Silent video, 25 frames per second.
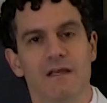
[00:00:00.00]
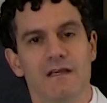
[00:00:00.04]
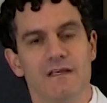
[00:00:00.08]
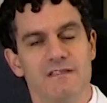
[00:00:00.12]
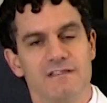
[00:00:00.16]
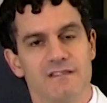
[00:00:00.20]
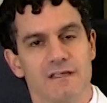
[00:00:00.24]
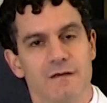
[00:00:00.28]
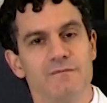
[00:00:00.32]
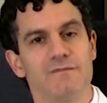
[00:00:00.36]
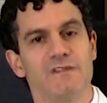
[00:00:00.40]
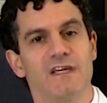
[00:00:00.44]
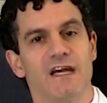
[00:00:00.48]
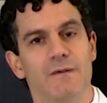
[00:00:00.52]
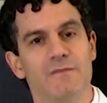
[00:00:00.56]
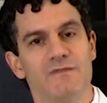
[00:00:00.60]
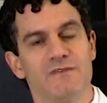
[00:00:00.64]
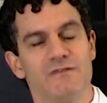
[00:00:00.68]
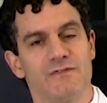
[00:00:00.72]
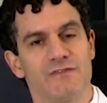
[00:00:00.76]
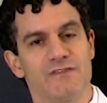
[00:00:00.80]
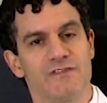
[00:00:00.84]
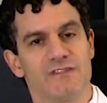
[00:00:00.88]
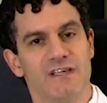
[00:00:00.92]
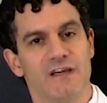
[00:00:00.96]
Sometimes
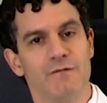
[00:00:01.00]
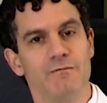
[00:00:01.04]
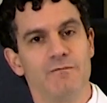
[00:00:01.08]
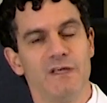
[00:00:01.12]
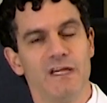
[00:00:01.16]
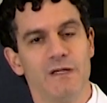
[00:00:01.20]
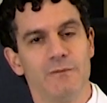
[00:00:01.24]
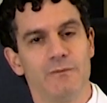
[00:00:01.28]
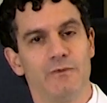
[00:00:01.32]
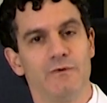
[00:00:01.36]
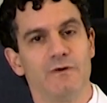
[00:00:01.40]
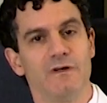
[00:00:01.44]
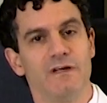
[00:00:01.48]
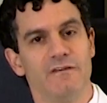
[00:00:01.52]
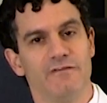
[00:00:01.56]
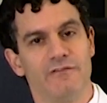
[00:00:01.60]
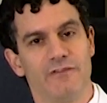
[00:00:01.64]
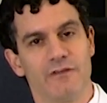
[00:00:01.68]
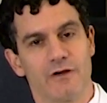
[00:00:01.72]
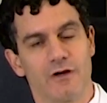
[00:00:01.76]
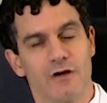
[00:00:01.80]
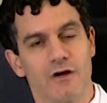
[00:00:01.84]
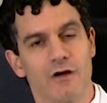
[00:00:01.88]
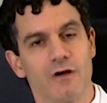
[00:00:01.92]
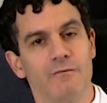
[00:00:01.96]
for some people, if
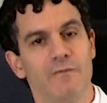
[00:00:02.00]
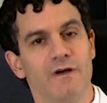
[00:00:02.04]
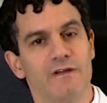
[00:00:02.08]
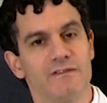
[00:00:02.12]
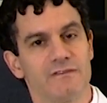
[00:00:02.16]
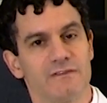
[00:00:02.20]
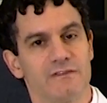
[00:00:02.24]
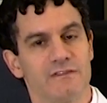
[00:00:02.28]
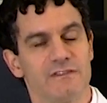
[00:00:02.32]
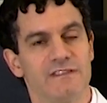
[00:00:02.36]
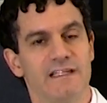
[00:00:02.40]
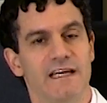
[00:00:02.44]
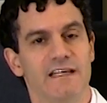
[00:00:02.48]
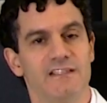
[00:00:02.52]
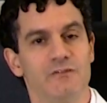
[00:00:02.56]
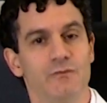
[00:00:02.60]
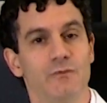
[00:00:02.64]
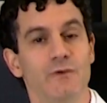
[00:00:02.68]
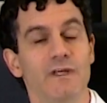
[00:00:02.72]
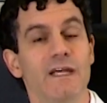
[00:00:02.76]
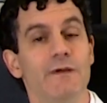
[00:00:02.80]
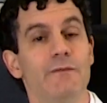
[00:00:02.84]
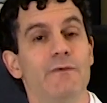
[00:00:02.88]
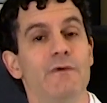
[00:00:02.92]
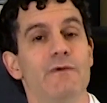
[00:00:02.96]
their heart muscle stays
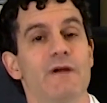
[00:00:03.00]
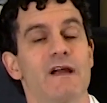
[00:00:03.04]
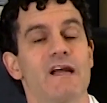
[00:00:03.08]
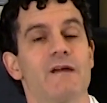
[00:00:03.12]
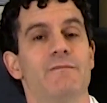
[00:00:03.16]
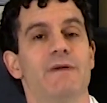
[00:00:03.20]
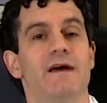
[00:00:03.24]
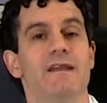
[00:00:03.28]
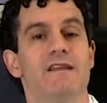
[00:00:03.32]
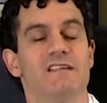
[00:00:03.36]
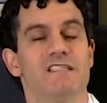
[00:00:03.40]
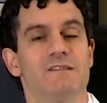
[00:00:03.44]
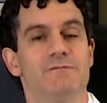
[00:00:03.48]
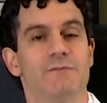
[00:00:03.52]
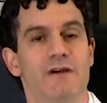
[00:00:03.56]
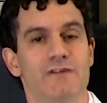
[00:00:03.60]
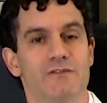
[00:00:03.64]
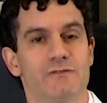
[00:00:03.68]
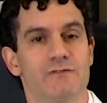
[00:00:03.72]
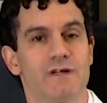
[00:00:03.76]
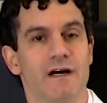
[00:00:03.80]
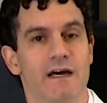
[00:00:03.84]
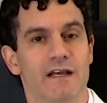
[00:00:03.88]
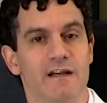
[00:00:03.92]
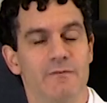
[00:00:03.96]
weak, we recommend a
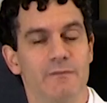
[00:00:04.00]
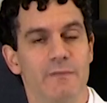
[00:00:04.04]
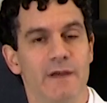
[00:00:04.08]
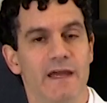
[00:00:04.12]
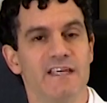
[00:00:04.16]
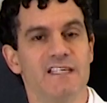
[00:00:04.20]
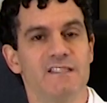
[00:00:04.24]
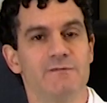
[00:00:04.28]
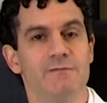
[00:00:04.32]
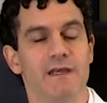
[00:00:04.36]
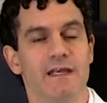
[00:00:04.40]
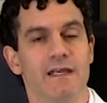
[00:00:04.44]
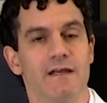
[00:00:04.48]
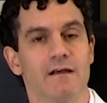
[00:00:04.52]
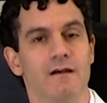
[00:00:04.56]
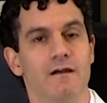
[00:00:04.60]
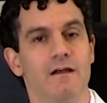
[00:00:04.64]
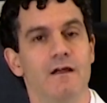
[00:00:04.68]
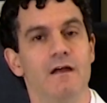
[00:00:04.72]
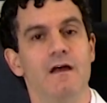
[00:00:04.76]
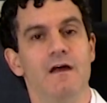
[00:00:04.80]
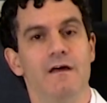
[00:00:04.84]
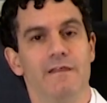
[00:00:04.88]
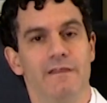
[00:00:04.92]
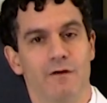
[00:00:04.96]
special kind of
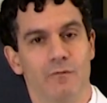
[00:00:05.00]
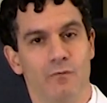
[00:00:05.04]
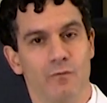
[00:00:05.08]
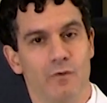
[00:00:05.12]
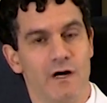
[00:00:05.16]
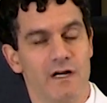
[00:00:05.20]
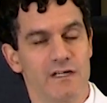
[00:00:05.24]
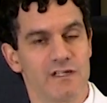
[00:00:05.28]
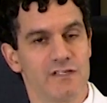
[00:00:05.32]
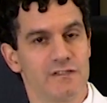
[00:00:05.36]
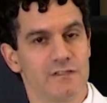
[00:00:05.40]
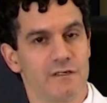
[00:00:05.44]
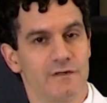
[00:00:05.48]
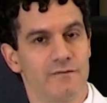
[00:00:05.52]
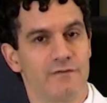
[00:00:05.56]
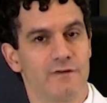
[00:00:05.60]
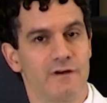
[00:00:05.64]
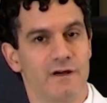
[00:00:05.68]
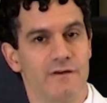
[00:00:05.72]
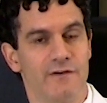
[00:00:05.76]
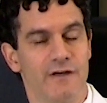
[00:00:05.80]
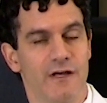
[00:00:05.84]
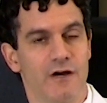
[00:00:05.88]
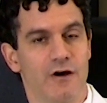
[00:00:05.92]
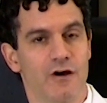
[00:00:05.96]
pacemaker that watches over
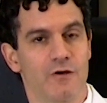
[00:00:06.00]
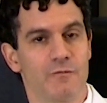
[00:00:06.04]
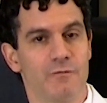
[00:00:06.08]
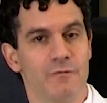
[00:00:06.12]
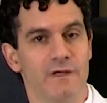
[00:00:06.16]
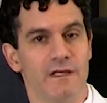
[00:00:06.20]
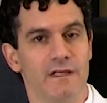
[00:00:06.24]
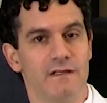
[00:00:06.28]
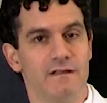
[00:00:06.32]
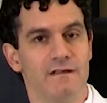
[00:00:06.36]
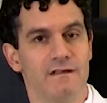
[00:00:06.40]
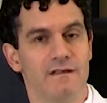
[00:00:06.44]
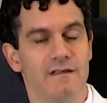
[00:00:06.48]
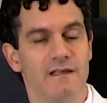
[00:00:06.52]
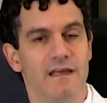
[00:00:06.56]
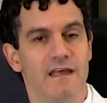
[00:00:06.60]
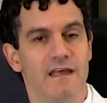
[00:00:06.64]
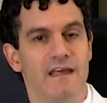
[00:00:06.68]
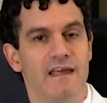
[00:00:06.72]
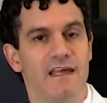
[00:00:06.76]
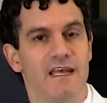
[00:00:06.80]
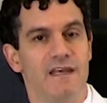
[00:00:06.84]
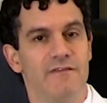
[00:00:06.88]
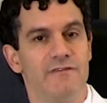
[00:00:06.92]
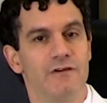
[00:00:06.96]
every heartbeat.
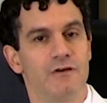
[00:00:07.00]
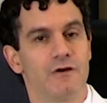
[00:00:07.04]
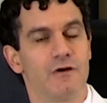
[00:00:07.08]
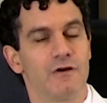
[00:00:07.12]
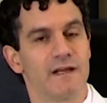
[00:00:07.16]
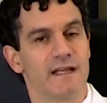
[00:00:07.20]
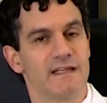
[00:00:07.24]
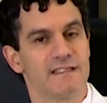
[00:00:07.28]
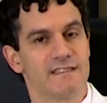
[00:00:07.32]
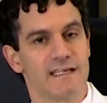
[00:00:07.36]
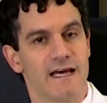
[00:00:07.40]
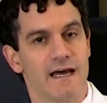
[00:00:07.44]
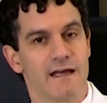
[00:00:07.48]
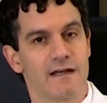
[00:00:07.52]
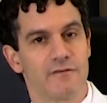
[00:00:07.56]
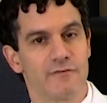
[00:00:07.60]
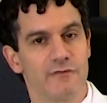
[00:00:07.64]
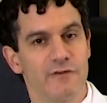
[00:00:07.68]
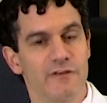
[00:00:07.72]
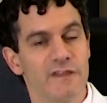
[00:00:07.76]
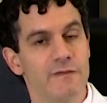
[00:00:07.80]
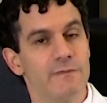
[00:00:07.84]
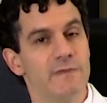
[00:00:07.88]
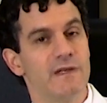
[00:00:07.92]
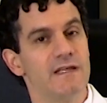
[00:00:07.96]
And if your heart gets out of
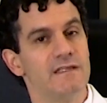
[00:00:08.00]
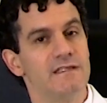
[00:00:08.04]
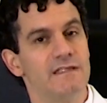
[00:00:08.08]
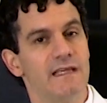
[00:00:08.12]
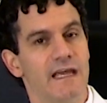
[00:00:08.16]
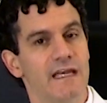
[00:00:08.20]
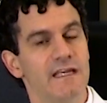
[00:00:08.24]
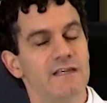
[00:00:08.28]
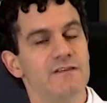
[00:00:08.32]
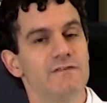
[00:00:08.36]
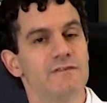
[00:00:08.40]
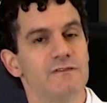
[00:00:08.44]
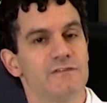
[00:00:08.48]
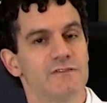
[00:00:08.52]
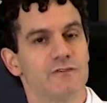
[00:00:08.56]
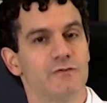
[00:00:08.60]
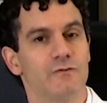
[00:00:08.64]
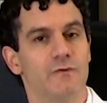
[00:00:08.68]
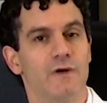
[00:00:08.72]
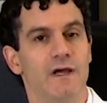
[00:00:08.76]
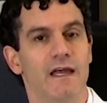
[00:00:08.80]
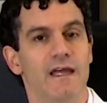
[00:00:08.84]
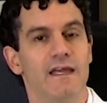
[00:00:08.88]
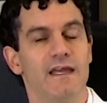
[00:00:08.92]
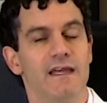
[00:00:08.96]
rhythm in a dangerous
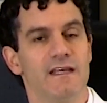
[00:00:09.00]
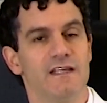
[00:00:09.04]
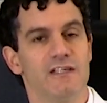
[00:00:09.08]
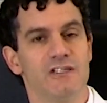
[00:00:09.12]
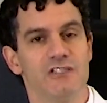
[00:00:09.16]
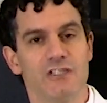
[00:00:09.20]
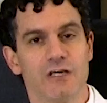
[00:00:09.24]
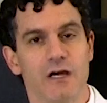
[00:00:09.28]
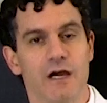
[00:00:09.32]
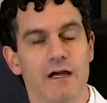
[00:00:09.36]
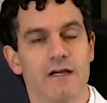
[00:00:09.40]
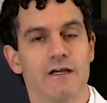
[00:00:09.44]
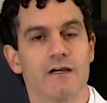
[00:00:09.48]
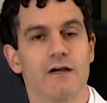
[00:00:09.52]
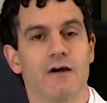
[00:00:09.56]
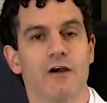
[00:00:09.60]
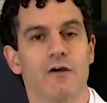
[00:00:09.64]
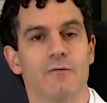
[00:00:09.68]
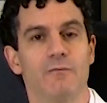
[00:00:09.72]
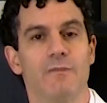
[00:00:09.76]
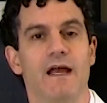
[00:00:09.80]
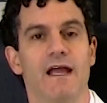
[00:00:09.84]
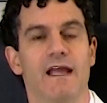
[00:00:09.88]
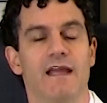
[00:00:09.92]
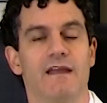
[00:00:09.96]
way, it can shock your
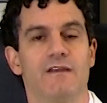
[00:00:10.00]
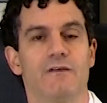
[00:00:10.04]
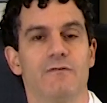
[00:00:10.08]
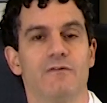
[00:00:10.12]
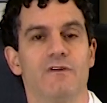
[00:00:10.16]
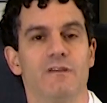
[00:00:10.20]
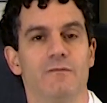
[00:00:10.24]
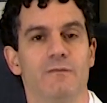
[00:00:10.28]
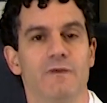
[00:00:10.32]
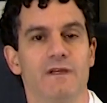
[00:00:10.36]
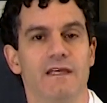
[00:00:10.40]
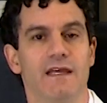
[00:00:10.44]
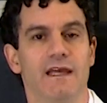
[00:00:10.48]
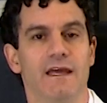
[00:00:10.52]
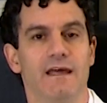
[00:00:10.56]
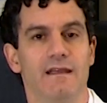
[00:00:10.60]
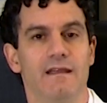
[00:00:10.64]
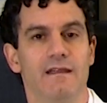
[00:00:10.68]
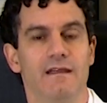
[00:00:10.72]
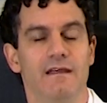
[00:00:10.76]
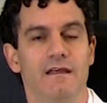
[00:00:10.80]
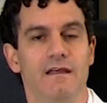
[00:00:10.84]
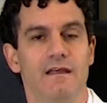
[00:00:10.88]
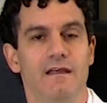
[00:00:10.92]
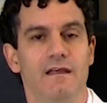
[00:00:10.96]
heart back into rhythm
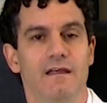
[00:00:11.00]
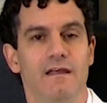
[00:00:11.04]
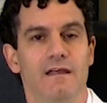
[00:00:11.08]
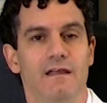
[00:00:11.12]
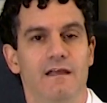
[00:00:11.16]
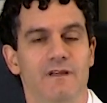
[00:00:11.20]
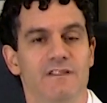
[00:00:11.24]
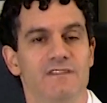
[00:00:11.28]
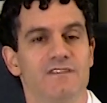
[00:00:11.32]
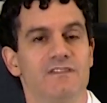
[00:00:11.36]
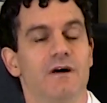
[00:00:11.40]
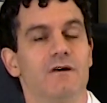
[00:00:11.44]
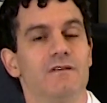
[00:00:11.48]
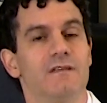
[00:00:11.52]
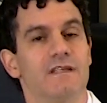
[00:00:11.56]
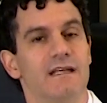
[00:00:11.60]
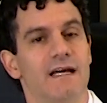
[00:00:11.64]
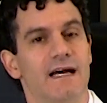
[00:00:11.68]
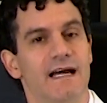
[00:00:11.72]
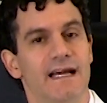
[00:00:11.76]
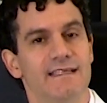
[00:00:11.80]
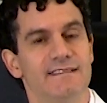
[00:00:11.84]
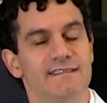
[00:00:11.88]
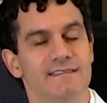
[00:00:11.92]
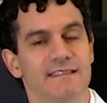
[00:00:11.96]
again. It's called an
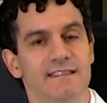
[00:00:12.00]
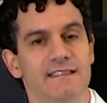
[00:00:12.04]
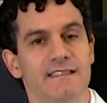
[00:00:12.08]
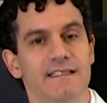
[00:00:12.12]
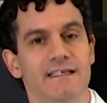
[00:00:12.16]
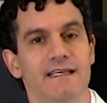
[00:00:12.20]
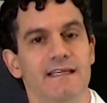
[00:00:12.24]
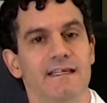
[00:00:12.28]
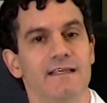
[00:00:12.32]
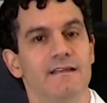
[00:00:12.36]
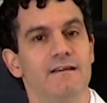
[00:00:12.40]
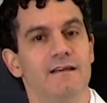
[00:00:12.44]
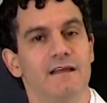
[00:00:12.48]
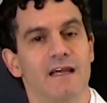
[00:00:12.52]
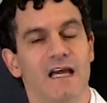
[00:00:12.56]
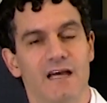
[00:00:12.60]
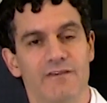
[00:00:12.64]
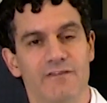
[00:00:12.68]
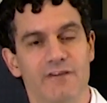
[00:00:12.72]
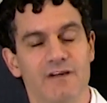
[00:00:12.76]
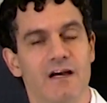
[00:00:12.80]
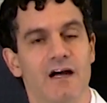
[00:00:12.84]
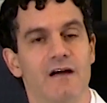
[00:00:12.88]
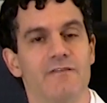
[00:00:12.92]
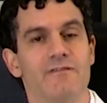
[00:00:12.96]
ICD.
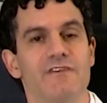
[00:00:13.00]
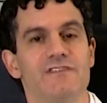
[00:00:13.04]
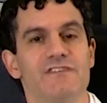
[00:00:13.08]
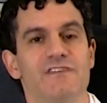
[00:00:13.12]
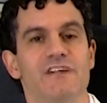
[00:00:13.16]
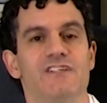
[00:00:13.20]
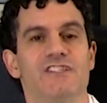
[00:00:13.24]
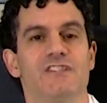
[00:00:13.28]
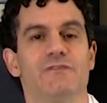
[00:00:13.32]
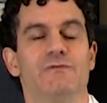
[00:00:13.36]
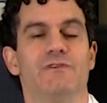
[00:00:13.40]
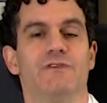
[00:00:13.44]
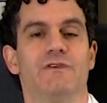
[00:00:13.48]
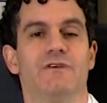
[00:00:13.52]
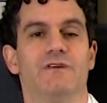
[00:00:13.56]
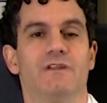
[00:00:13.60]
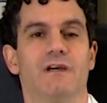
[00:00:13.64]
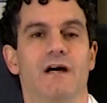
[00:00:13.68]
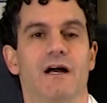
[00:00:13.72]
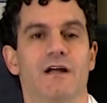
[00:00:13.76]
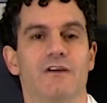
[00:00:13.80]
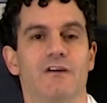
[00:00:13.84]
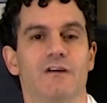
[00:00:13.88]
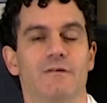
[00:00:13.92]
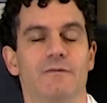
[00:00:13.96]
Have a conversation with your
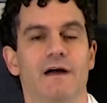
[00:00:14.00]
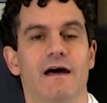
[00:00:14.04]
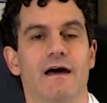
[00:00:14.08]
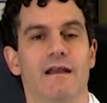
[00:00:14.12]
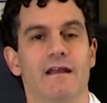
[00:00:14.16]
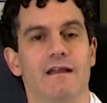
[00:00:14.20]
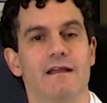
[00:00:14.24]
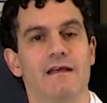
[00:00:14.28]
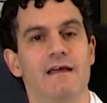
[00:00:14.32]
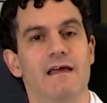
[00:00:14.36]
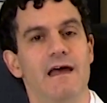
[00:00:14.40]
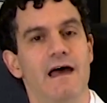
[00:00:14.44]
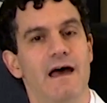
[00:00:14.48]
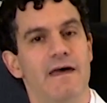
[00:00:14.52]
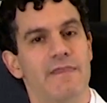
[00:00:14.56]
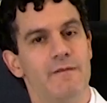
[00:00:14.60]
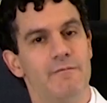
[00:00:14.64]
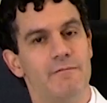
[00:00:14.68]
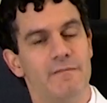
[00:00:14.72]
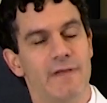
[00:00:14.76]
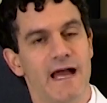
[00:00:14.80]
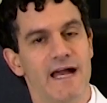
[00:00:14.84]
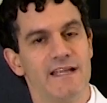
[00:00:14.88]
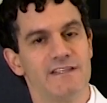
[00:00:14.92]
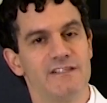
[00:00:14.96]
doctor about it. The
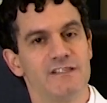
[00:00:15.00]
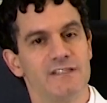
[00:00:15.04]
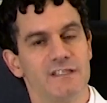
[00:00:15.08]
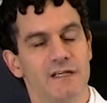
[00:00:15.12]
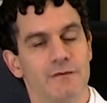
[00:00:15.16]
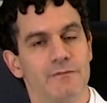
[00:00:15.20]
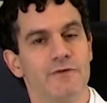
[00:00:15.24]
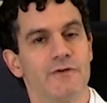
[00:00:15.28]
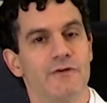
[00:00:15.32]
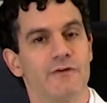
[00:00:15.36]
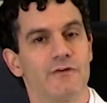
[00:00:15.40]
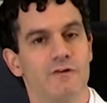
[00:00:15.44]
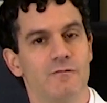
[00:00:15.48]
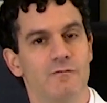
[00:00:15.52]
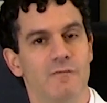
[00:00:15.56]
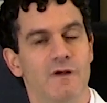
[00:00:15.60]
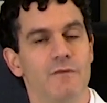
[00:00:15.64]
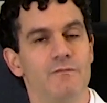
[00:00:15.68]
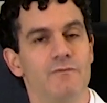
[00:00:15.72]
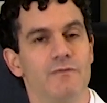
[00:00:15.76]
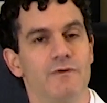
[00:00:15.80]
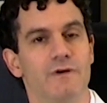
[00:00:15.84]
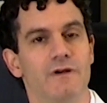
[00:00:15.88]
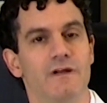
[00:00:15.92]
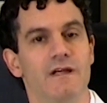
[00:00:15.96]
magic number to
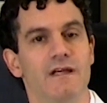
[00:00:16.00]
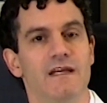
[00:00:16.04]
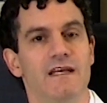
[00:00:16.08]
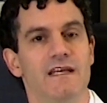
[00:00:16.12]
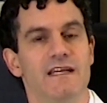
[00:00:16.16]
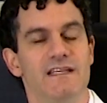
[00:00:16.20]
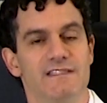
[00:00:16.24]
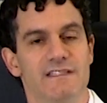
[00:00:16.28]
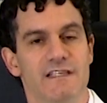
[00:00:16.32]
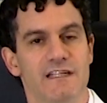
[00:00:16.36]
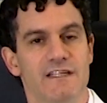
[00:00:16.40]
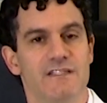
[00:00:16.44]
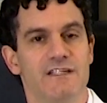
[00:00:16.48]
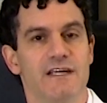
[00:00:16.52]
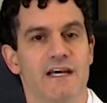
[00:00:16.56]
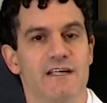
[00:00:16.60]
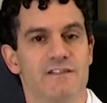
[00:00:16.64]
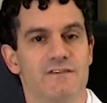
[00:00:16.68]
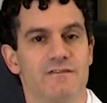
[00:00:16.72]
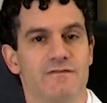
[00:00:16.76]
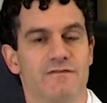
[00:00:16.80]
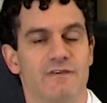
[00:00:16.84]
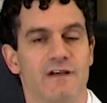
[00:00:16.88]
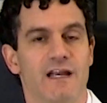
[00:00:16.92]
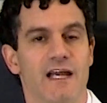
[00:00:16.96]
remember is an
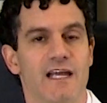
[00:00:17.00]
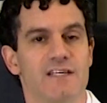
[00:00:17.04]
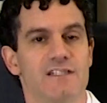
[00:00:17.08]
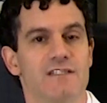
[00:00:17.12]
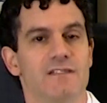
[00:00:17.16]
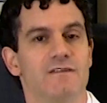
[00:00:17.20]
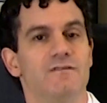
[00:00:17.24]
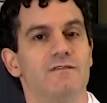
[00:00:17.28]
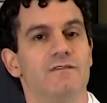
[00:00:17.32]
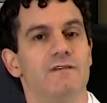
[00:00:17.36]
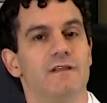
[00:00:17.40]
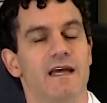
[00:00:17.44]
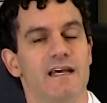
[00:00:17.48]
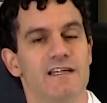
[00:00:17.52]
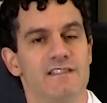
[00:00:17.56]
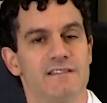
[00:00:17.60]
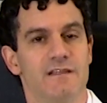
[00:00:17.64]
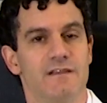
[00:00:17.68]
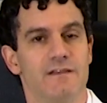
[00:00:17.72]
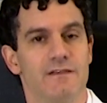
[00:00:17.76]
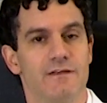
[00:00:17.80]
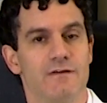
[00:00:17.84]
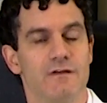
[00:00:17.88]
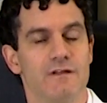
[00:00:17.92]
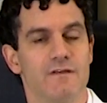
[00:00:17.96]
ejection fraction of less
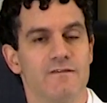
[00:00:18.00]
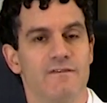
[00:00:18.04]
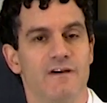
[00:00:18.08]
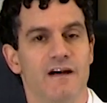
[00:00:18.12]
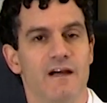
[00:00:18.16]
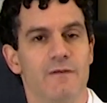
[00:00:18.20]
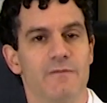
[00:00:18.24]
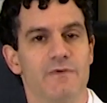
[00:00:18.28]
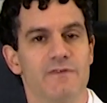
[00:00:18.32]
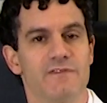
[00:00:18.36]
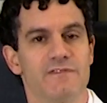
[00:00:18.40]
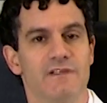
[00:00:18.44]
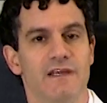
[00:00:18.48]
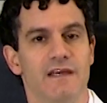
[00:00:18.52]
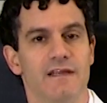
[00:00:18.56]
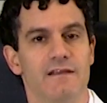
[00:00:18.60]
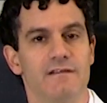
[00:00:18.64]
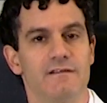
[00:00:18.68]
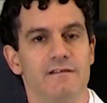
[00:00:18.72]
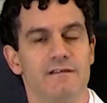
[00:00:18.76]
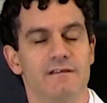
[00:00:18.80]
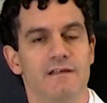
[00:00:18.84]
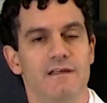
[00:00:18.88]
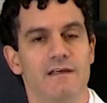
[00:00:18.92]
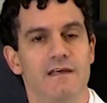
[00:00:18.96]
than
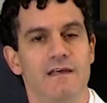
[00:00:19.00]
35%.